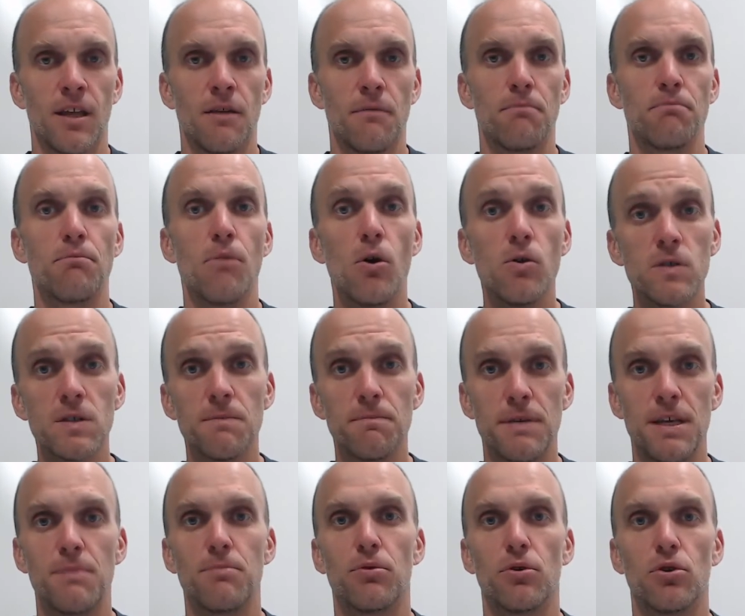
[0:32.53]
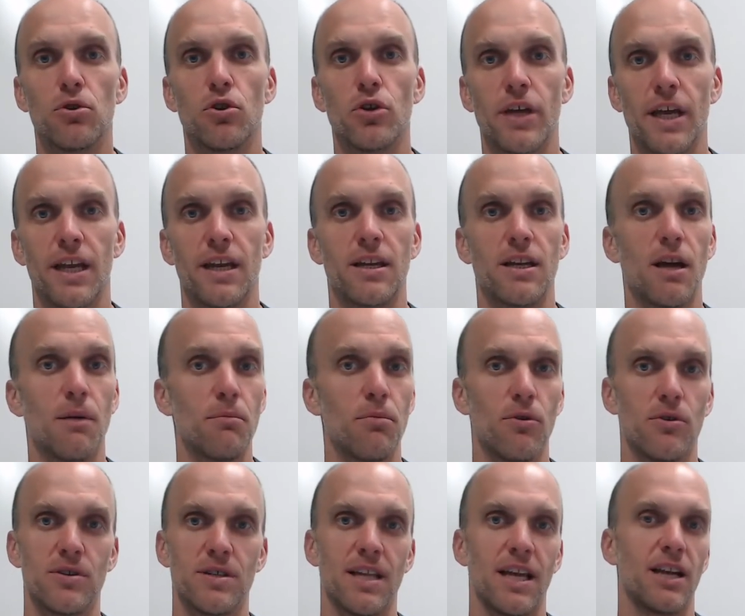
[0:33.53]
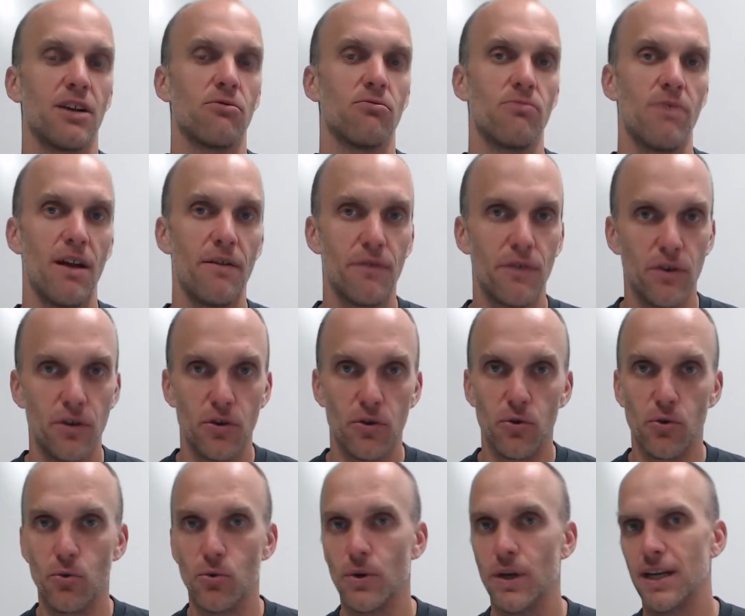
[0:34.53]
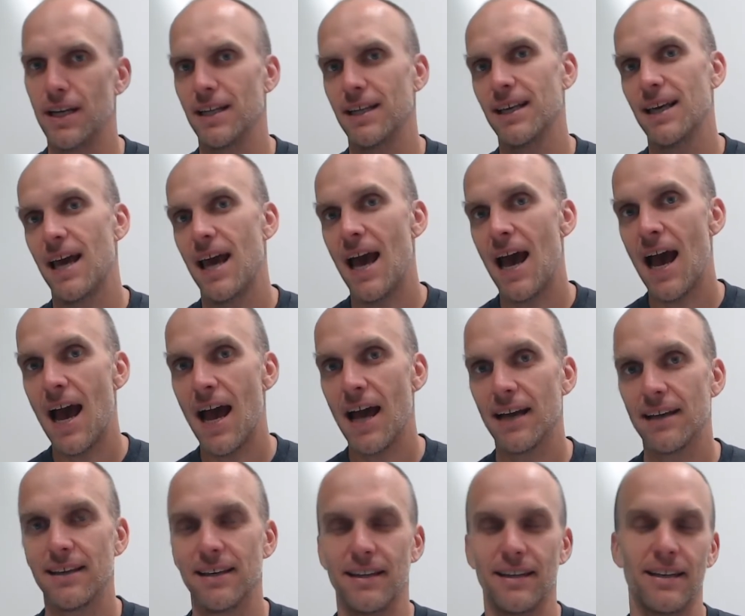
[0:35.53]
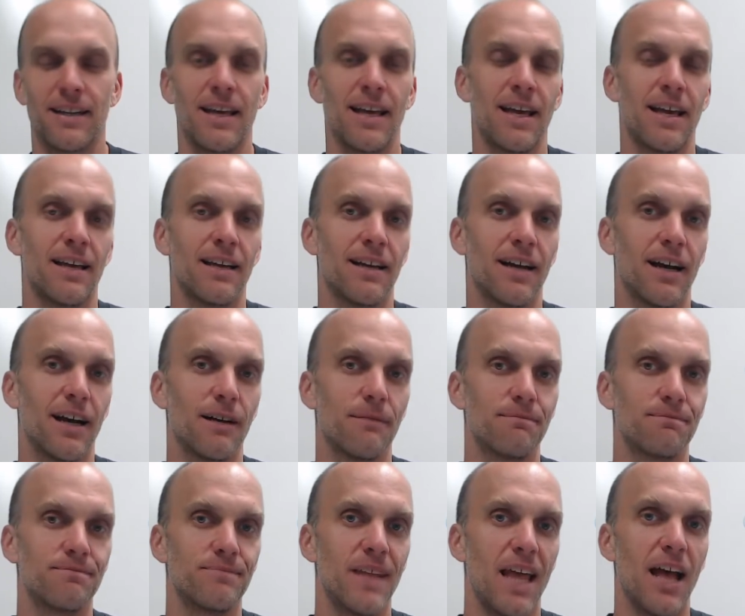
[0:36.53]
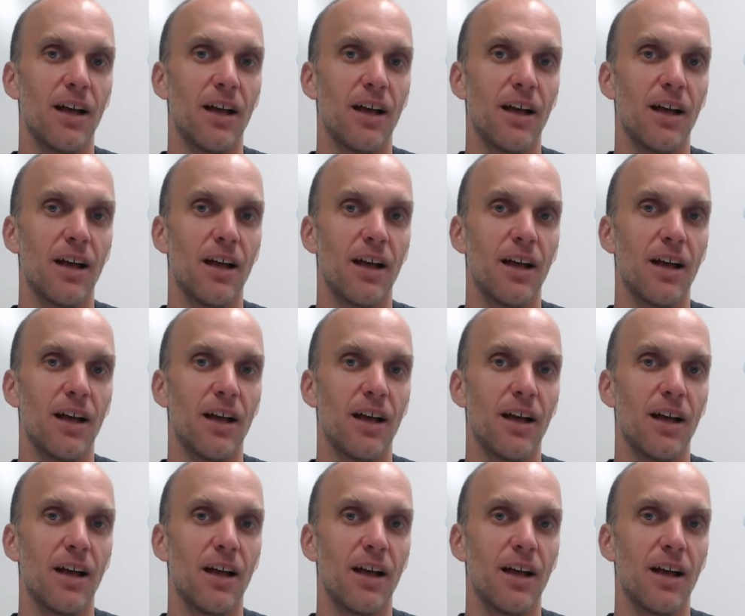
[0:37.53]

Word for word: Most people look at numbers like revenue and C A C and um,